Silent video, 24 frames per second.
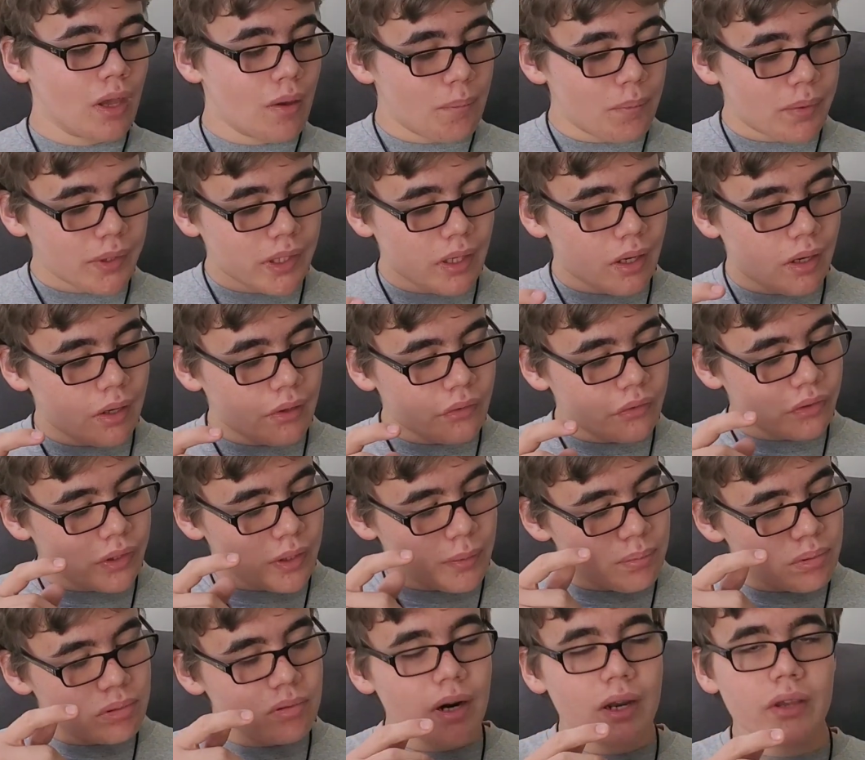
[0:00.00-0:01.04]
because the
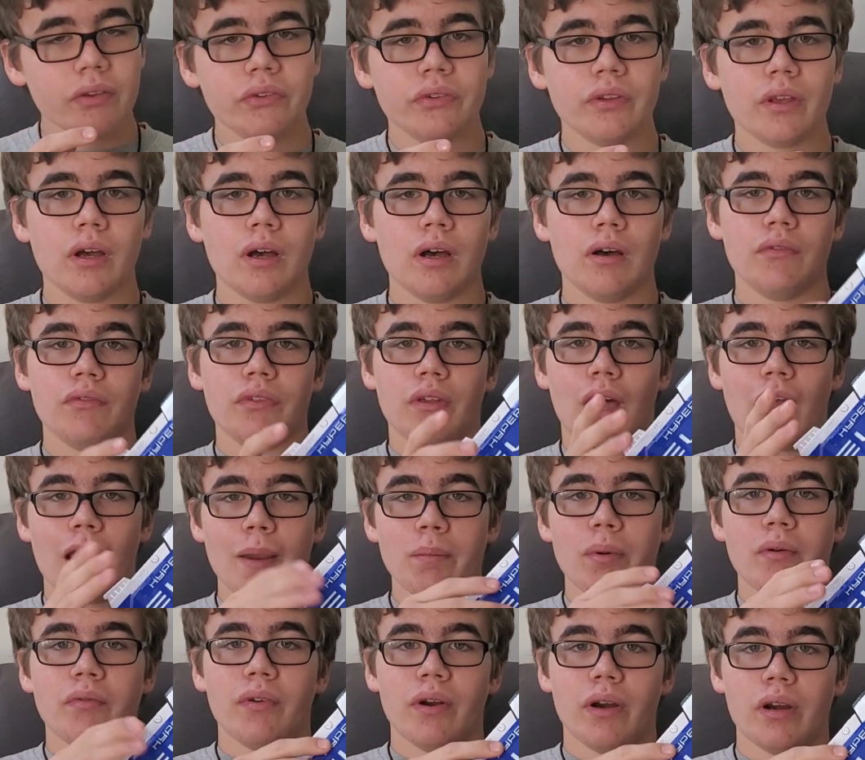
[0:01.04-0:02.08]
price of the
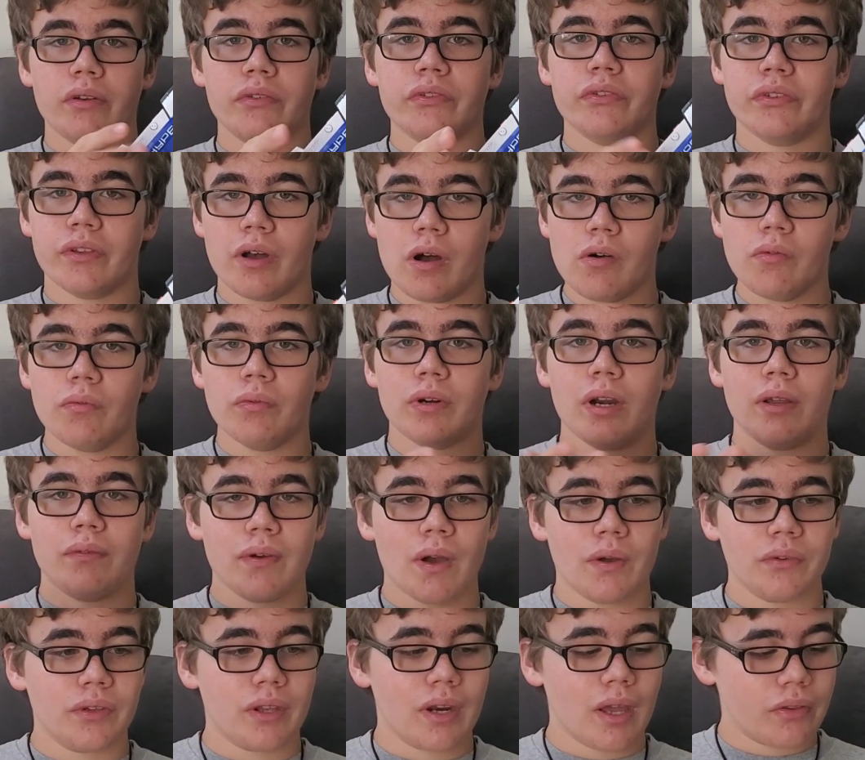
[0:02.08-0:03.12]
Hyperfighter itself, when I
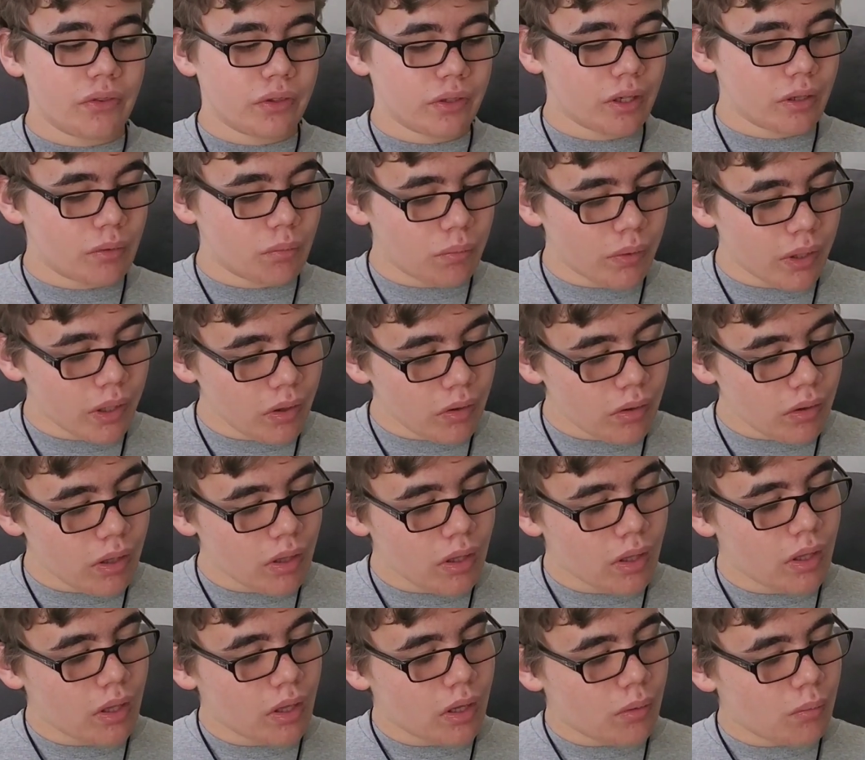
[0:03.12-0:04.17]
found it at the Goodwill,
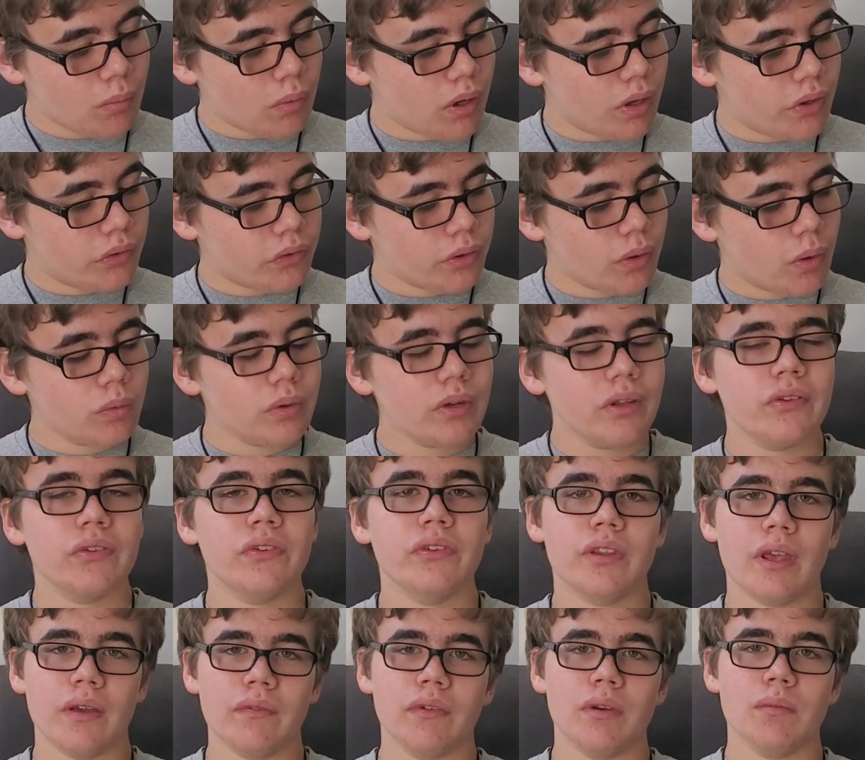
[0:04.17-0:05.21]
was only
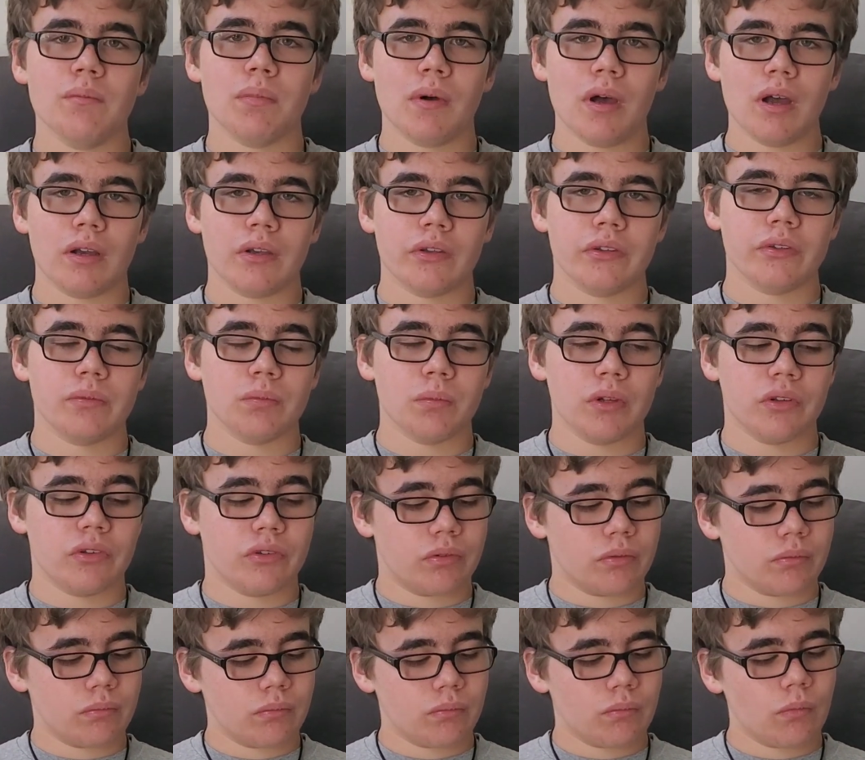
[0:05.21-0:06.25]
$7,
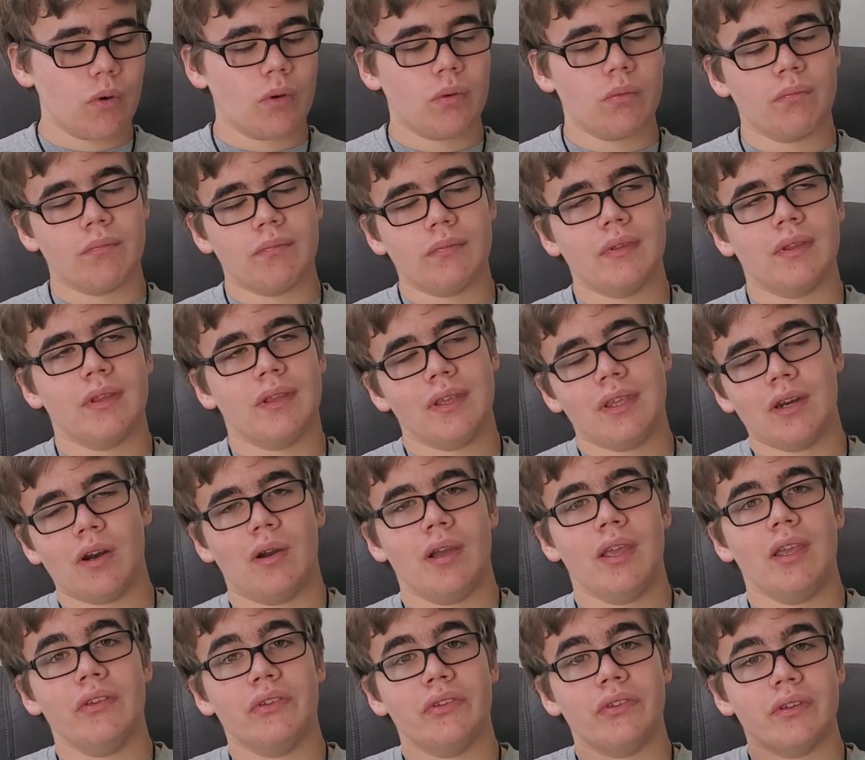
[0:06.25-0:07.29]
which, well, you know,
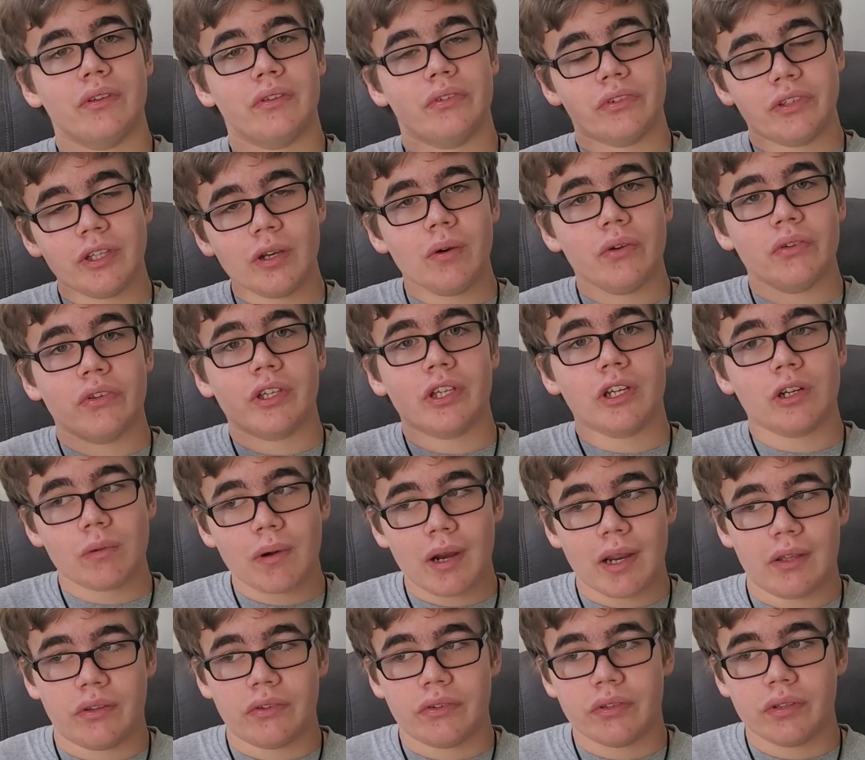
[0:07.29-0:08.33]
still isn't
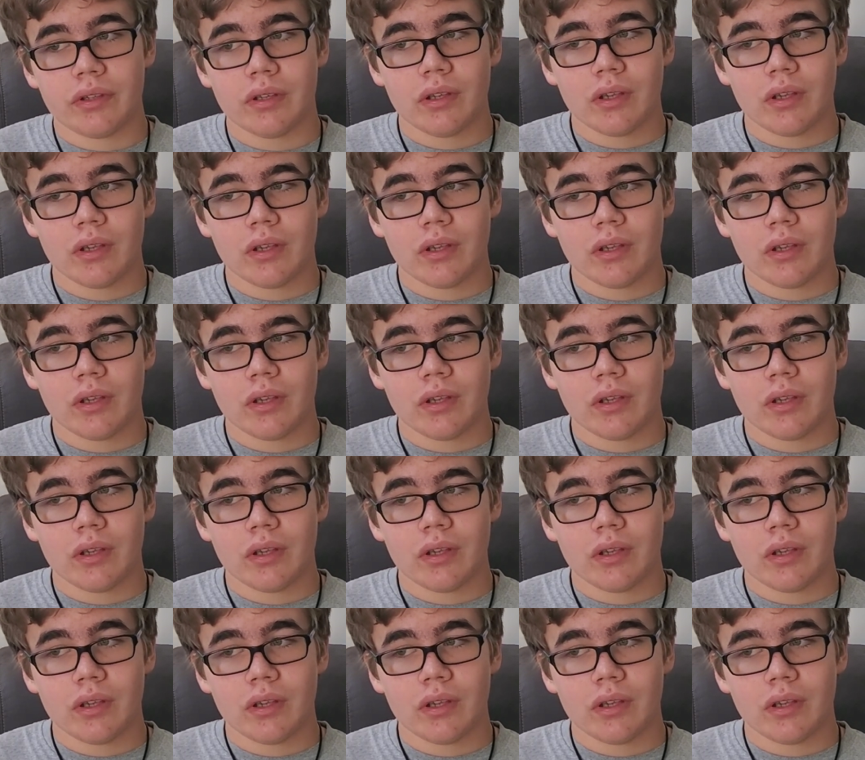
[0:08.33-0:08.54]
great,